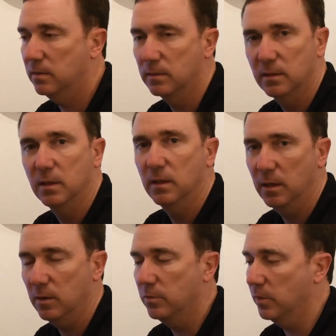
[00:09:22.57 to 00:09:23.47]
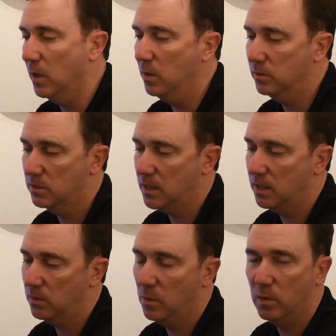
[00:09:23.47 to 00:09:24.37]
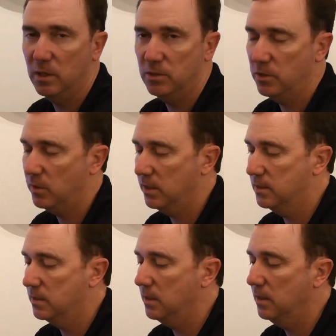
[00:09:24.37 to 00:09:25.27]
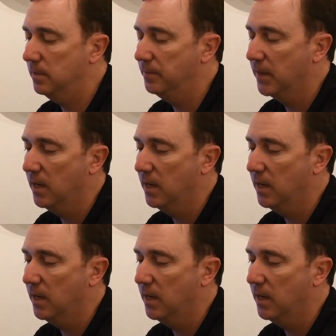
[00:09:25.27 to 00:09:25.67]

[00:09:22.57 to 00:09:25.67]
it floats, got the orange, you can see it.